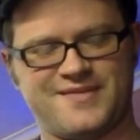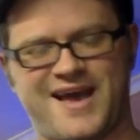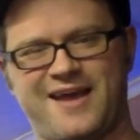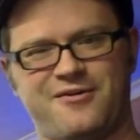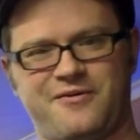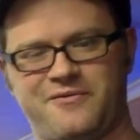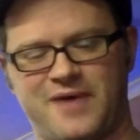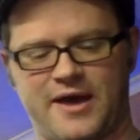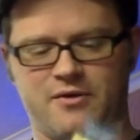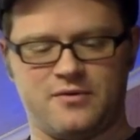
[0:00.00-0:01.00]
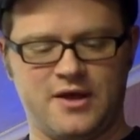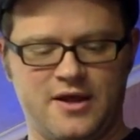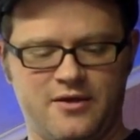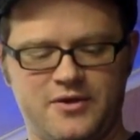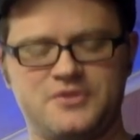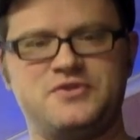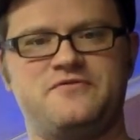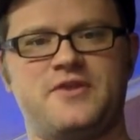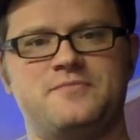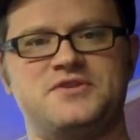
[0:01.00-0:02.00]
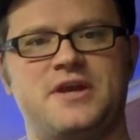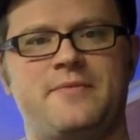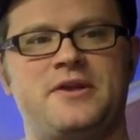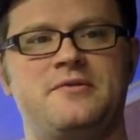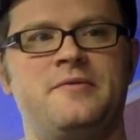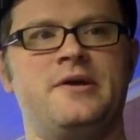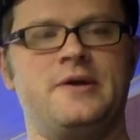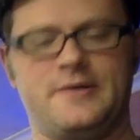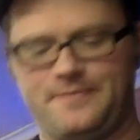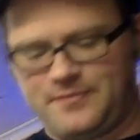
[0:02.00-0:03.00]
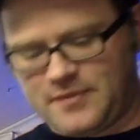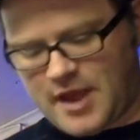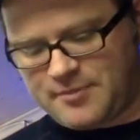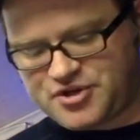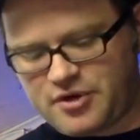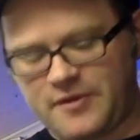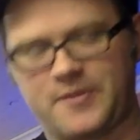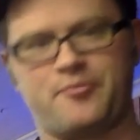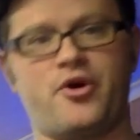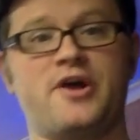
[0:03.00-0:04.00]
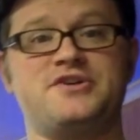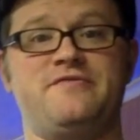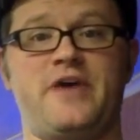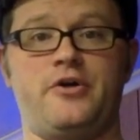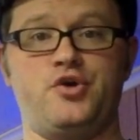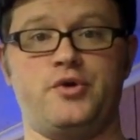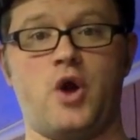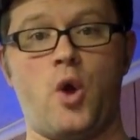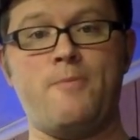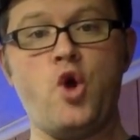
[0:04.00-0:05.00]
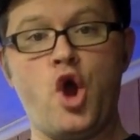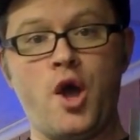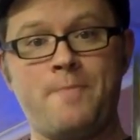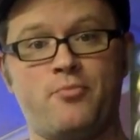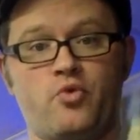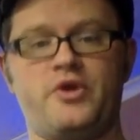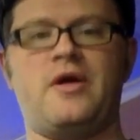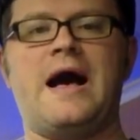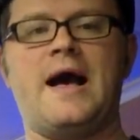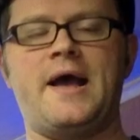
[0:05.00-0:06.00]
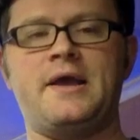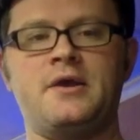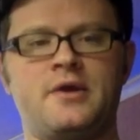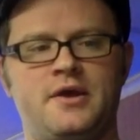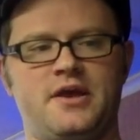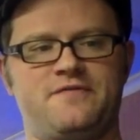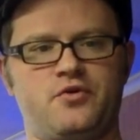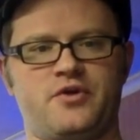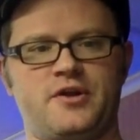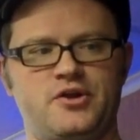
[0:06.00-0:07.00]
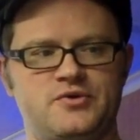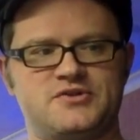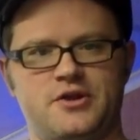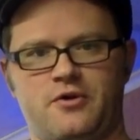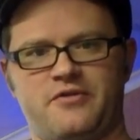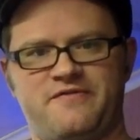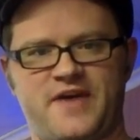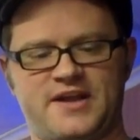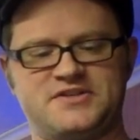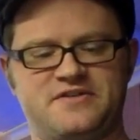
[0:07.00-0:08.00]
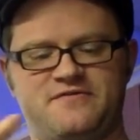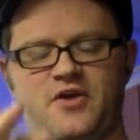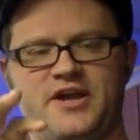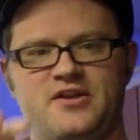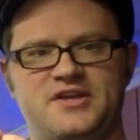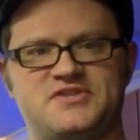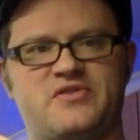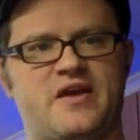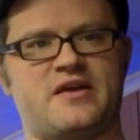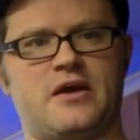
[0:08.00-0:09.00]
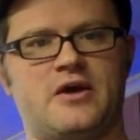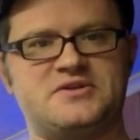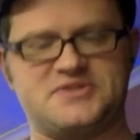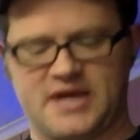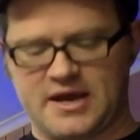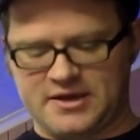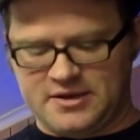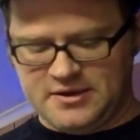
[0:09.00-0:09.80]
I don't know. A little too flimsy. I mean, I'm sure that the production value would go real high if you were to use the Fantasy Flight nice thick cardstock.